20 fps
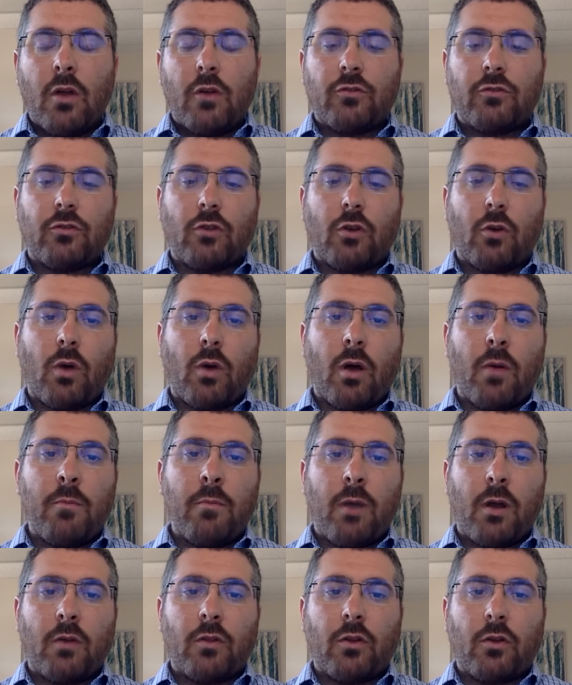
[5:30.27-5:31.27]
So,
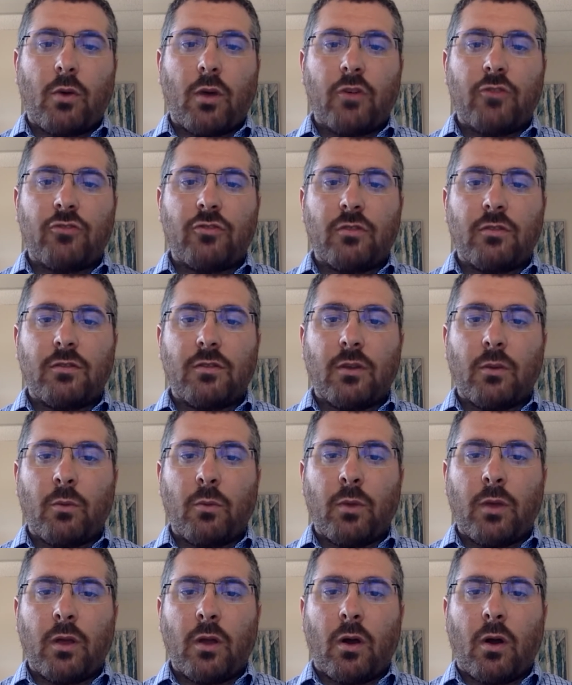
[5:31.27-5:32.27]
among the questions
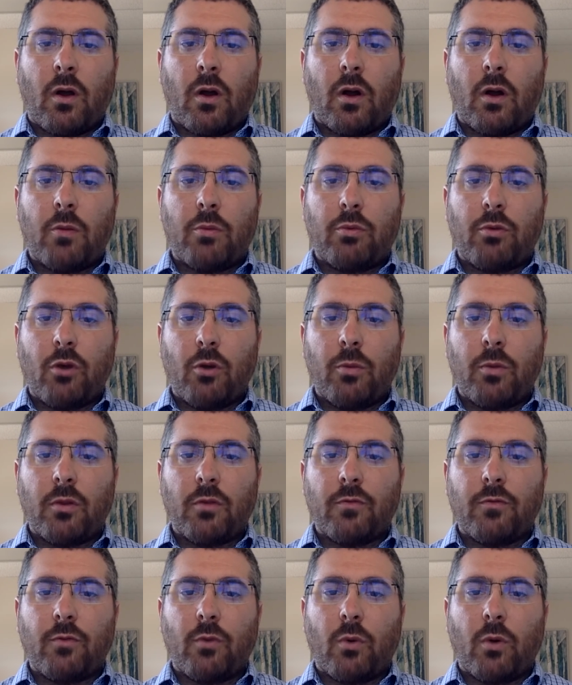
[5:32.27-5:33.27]
that we are
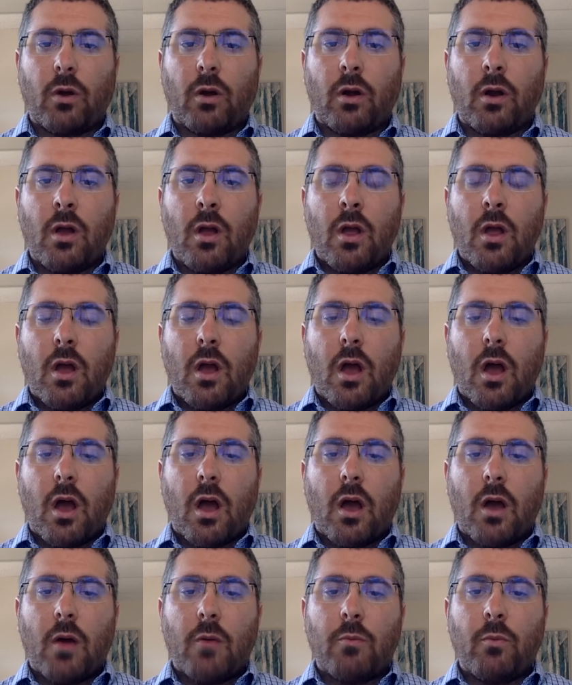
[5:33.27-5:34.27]
probing for,
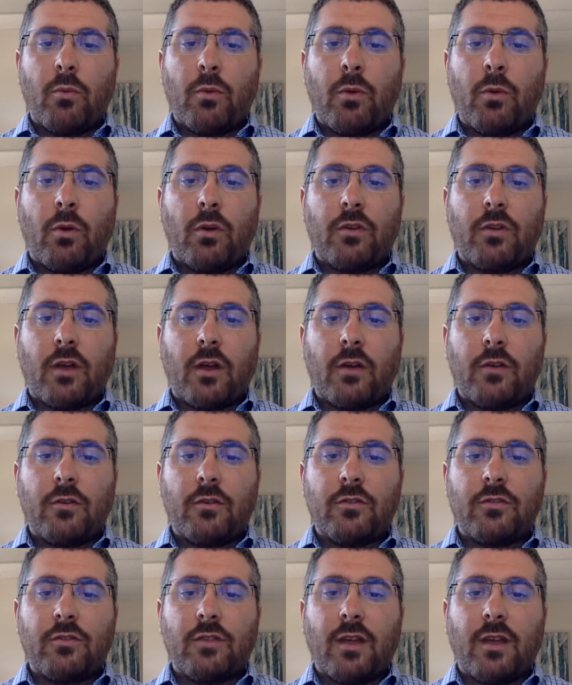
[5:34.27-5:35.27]
um, we want to
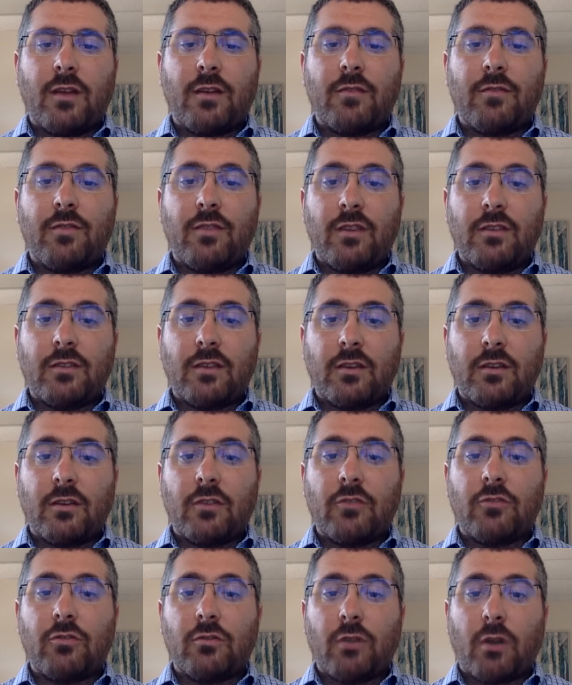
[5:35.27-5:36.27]
understand if these
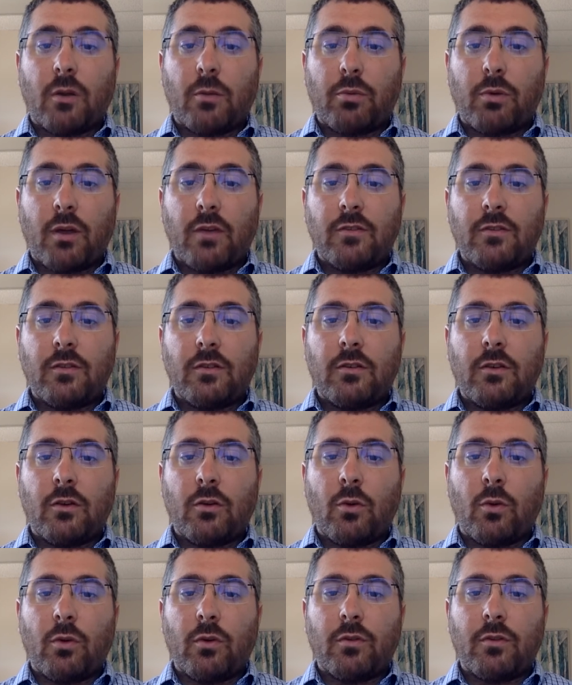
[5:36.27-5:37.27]
conditions are present
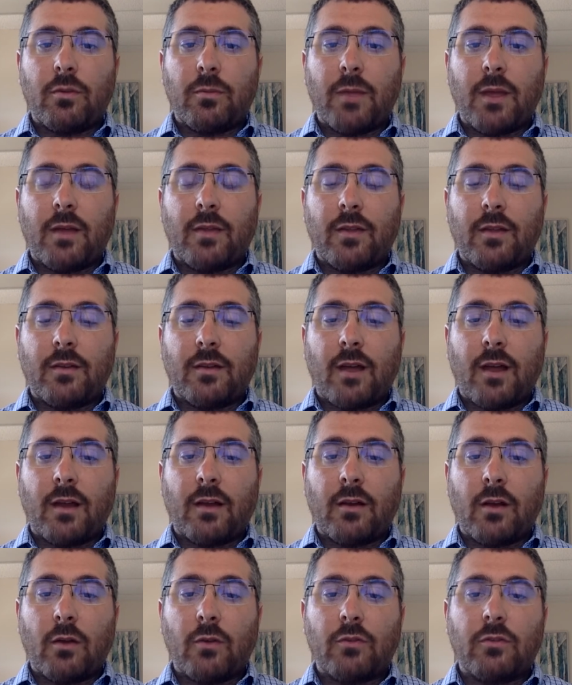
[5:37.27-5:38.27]
in order to make that
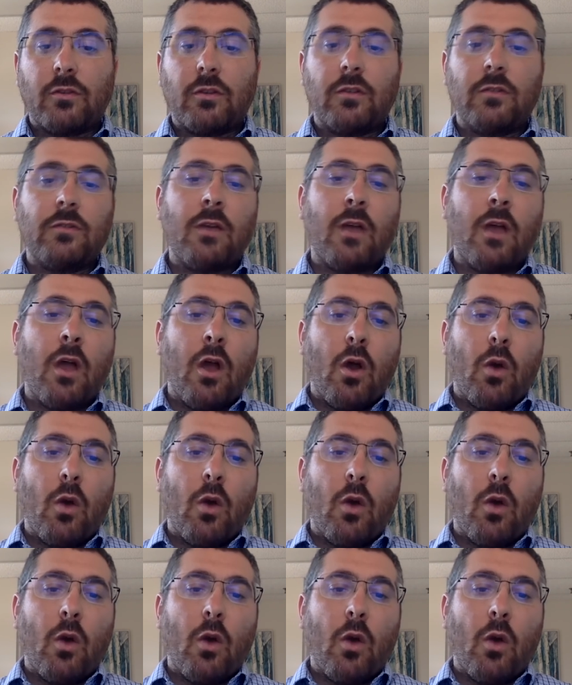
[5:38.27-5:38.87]
diagnosis.